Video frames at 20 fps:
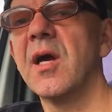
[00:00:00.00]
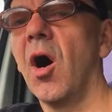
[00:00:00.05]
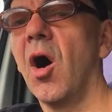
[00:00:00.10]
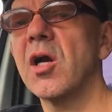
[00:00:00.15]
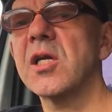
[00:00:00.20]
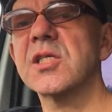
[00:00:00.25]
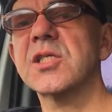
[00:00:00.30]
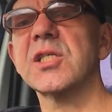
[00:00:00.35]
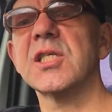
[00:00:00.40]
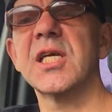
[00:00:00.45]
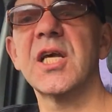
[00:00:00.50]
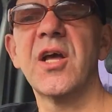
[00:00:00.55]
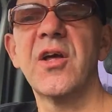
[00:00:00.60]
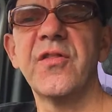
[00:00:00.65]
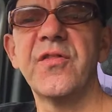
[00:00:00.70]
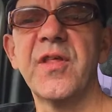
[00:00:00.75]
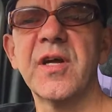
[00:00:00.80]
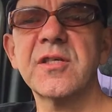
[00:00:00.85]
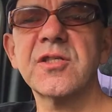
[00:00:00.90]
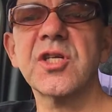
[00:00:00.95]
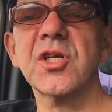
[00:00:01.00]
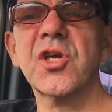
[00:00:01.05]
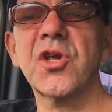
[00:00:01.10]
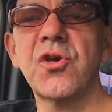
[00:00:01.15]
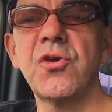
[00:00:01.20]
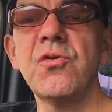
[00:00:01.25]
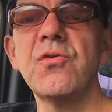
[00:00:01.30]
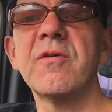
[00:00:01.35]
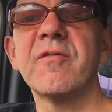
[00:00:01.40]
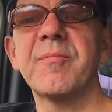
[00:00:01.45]
Honestly, there's a
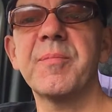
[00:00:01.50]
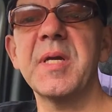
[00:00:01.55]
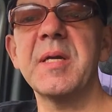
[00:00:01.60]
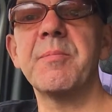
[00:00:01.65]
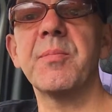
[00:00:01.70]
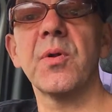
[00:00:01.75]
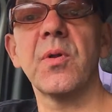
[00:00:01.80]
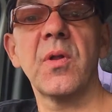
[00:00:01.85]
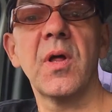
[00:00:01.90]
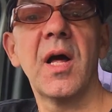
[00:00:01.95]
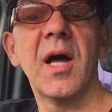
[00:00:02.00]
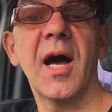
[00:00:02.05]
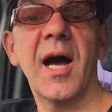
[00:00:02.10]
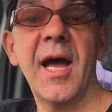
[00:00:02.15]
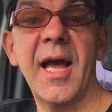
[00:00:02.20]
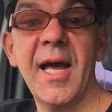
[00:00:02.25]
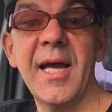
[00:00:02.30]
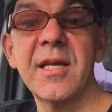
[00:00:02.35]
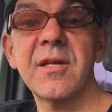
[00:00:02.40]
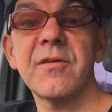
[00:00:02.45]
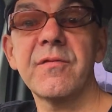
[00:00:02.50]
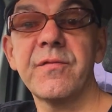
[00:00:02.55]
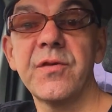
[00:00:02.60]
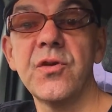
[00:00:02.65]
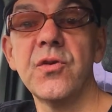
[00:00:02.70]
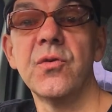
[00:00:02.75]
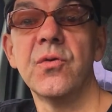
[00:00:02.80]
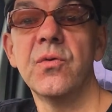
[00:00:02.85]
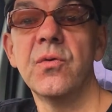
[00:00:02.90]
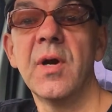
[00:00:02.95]
queue of people ahead of
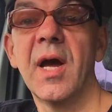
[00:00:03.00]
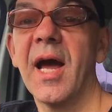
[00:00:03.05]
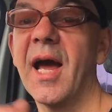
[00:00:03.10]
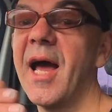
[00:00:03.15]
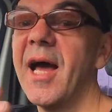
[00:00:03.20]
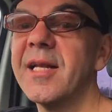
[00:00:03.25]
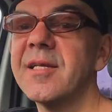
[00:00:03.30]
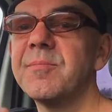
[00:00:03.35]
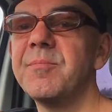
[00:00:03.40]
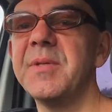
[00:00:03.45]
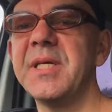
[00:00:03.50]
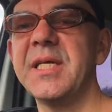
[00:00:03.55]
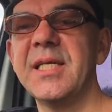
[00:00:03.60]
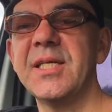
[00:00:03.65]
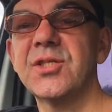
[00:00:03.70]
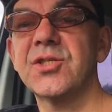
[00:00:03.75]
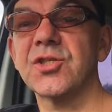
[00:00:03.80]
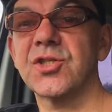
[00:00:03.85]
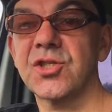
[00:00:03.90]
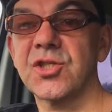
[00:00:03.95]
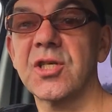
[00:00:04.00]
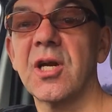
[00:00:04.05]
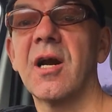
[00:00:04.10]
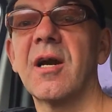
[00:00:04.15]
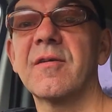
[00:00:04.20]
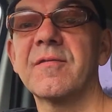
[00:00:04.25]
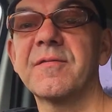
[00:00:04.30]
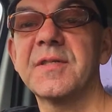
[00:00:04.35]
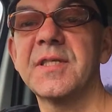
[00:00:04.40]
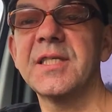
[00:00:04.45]
you and me to
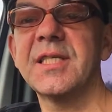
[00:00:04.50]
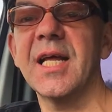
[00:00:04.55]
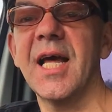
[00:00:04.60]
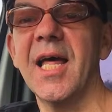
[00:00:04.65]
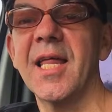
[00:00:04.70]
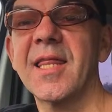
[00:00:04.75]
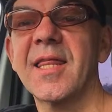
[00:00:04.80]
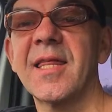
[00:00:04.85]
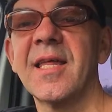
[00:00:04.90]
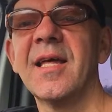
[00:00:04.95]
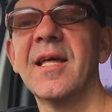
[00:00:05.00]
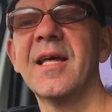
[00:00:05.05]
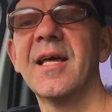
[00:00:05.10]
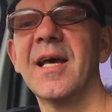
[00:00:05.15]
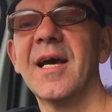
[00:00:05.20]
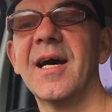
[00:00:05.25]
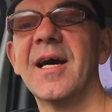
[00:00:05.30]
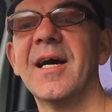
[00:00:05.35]
starve to death